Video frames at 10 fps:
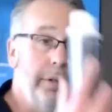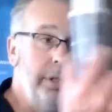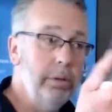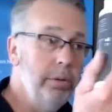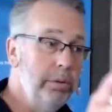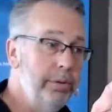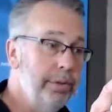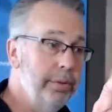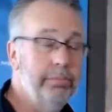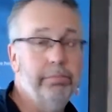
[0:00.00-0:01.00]

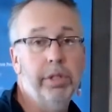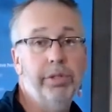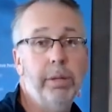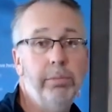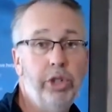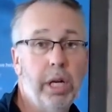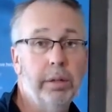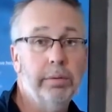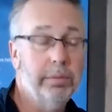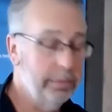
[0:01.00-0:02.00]
use the same
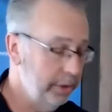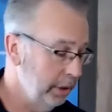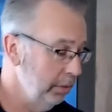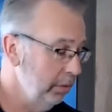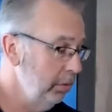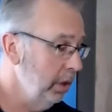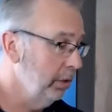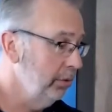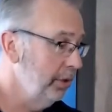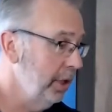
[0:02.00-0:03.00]
gel. So
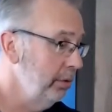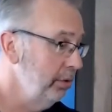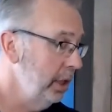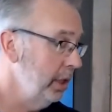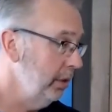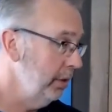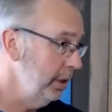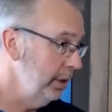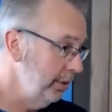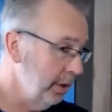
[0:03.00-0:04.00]
ultrasound gel that
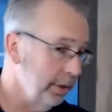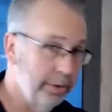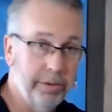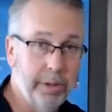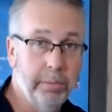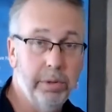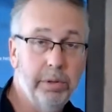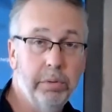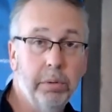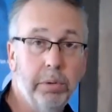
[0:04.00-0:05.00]
is also similar
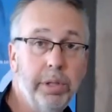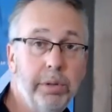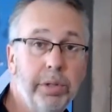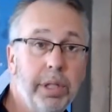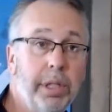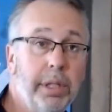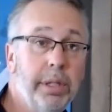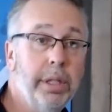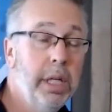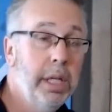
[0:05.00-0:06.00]
to what we're using
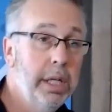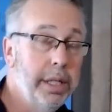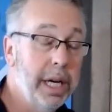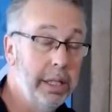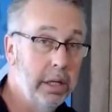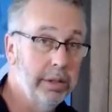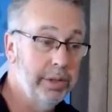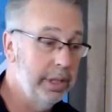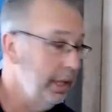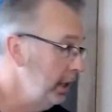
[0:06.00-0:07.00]
in
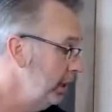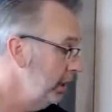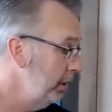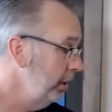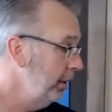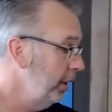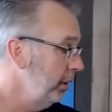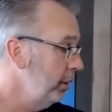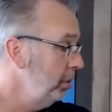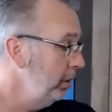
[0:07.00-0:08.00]
diagnostic and
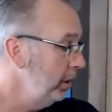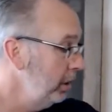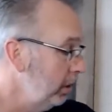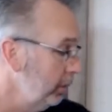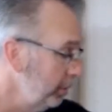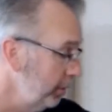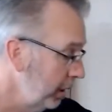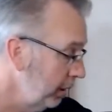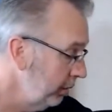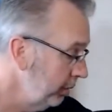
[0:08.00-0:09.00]
therapeutic
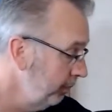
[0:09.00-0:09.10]
ultrasound.